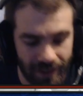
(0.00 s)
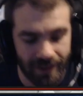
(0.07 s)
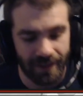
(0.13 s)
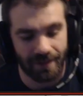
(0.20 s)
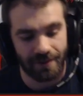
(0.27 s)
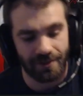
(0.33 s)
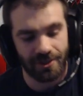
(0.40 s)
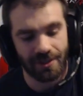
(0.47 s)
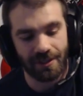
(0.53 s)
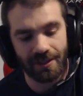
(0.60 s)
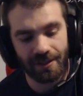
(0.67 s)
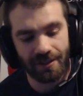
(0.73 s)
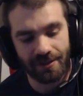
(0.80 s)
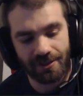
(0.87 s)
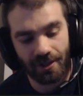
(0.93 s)

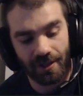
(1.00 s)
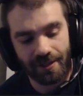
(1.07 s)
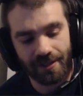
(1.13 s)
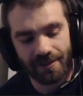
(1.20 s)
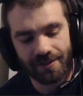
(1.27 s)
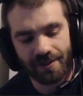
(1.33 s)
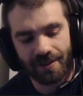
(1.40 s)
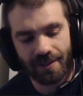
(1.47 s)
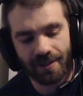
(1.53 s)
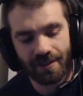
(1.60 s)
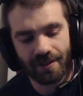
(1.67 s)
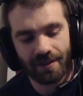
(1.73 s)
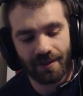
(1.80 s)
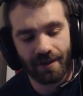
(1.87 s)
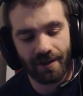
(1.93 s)
energy talking to
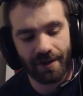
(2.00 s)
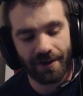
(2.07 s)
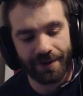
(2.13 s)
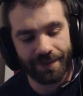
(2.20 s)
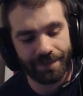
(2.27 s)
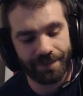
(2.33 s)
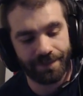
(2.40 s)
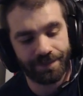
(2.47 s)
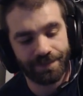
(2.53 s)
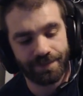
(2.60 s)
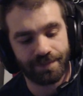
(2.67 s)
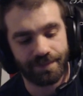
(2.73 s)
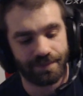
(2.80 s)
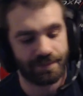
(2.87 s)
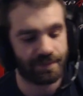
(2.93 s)
her
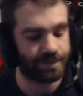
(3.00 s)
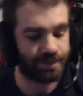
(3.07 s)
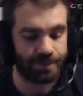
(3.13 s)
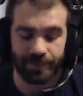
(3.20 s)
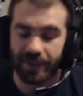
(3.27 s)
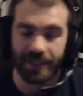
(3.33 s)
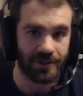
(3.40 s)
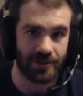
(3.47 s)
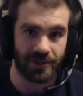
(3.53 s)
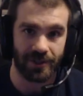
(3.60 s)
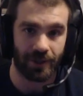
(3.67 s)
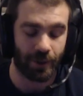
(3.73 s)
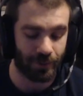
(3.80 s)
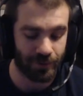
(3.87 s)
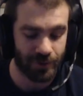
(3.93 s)
because,
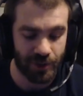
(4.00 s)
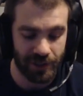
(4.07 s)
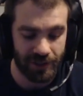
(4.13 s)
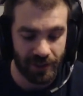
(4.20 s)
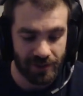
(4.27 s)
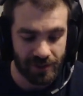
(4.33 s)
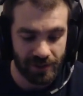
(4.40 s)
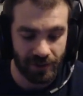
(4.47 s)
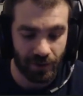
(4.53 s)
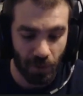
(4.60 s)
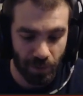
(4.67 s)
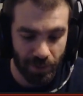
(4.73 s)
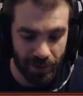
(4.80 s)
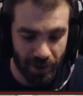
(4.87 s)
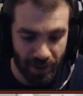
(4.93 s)
she gets you to
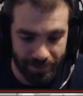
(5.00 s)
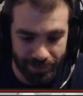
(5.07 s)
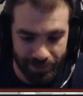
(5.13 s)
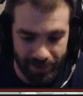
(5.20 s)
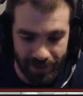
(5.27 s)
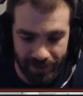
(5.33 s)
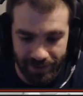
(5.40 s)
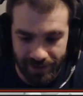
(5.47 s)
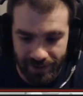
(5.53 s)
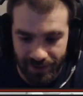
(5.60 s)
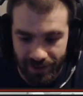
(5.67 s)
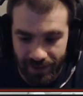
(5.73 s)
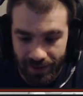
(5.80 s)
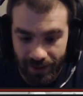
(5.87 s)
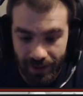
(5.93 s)
open up and
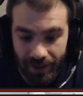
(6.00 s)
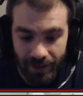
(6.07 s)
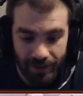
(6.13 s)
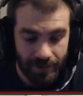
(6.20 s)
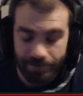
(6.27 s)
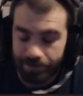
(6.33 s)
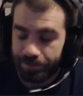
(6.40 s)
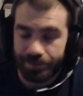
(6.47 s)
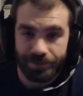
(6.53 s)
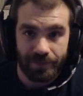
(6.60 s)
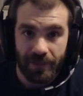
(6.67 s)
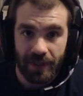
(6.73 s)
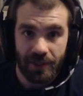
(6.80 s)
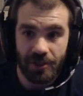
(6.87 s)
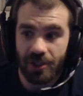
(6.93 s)

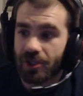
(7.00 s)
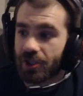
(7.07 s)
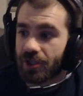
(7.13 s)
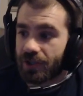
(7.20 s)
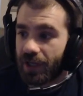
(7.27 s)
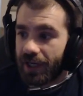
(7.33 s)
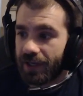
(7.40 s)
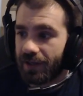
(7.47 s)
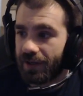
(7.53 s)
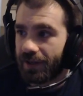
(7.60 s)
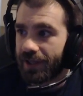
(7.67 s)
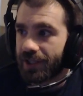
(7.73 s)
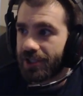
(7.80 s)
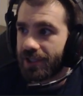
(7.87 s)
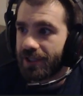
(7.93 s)
she's just great at all
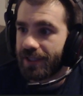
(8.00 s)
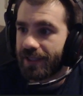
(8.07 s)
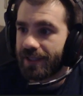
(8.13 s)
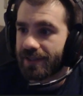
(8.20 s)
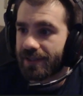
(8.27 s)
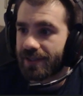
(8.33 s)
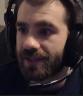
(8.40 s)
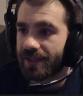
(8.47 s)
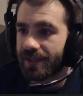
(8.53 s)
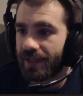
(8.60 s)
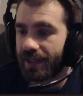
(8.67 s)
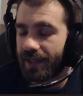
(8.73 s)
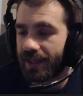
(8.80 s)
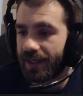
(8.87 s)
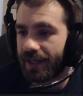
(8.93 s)
that she does.
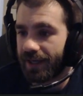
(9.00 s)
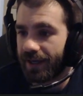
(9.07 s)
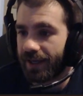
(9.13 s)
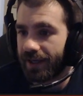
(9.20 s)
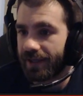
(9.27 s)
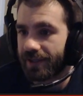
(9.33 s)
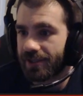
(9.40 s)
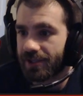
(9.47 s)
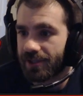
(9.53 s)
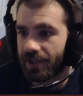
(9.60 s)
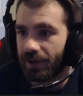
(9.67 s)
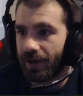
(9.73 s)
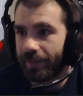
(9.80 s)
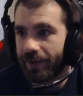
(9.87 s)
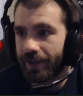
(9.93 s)

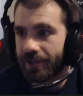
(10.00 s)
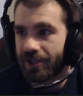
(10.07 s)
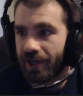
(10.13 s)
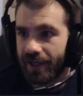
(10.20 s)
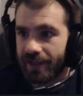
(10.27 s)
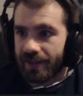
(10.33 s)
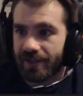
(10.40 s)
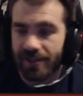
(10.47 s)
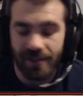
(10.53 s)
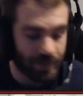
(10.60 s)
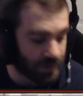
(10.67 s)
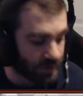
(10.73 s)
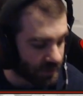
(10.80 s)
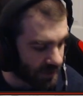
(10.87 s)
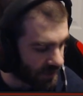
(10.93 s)
So I'm going to try and
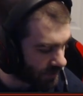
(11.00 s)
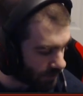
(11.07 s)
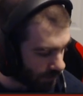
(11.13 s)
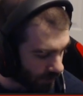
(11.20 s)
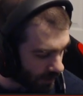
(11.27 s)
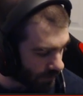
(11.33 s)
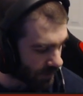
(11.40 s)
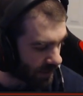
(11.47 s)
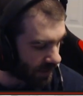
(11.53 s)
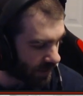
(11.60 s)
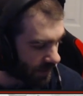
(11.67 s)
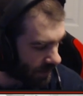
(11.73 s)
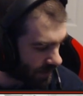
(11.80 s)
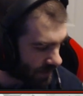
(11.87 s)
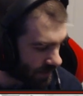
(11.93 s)
stumble into what we
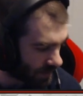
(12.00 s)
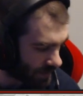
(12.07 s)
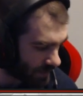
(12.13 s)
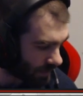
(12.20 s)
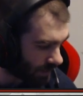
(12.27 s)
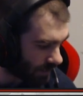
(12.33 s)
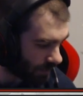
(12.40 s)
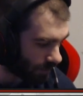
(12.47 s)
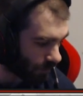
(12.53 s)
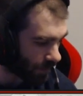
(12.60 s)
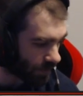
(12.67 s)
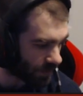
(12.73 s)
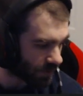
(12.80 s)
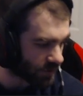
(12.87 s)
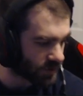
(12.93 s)

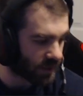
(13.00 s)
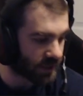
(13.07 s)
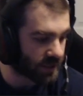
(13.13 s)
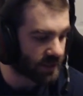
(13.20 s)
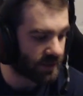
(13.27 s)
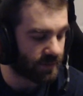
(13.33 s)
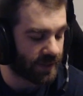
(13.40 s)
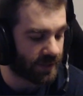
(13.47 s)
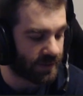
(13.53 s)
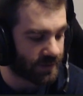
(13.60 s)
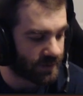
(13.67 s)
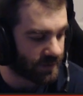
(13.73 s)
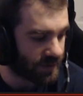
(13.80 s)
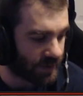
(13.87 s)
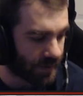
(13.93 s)
were talking about.
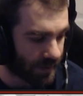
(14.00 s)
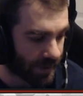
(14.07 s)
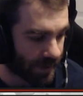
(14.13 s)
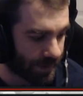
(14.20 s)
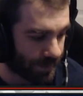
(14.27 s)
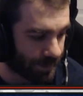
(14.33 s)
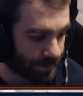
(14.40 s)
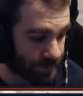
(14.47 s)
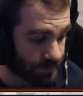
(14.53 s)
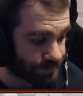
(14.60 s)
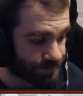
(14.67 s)
Um,